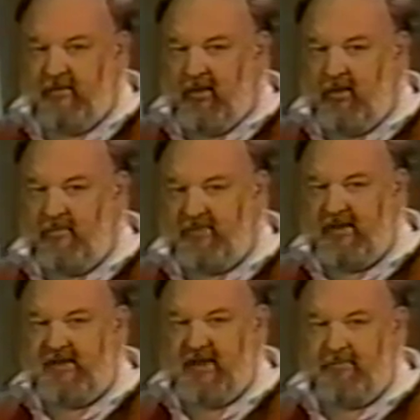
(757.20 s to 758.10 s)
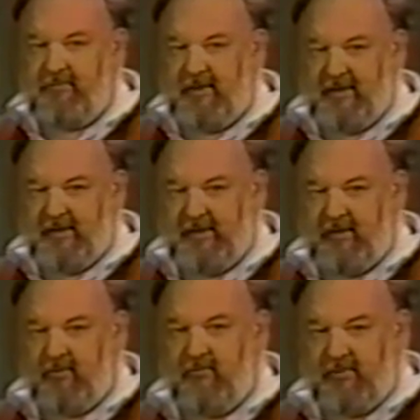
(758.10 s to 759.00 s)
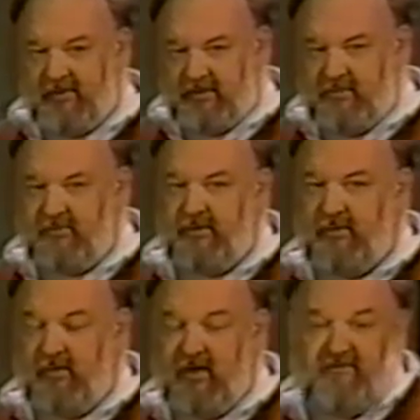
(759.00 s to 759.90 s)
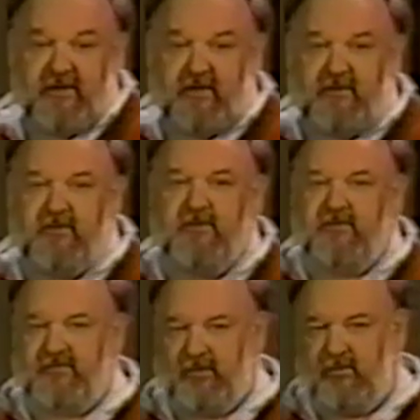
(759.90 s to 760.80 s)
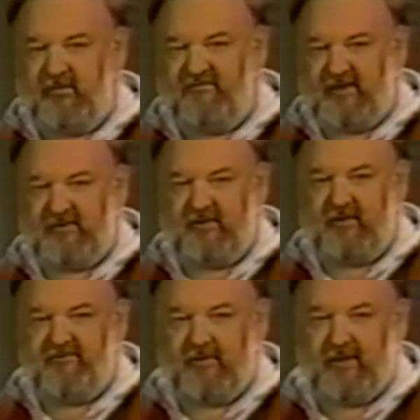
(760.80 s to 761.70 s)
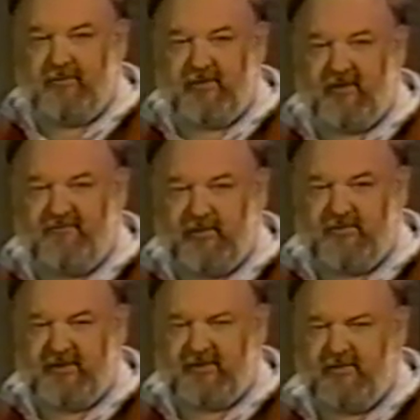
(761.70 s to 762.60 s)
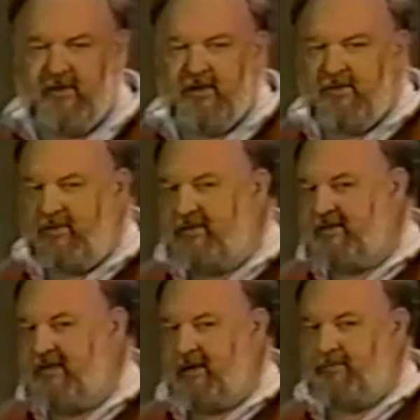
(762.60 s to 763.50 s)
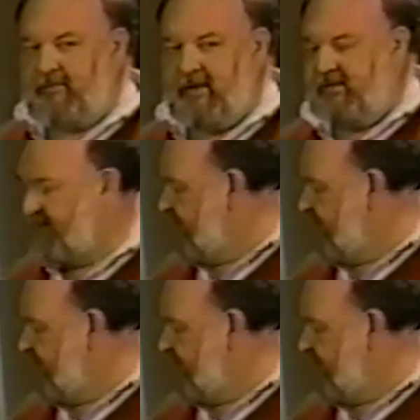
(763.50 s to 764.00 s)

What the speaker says: Almost any type of bug on there will start to trigger it off, and then you lose your whole effect of your laminar airfoil section. So it's a compromise.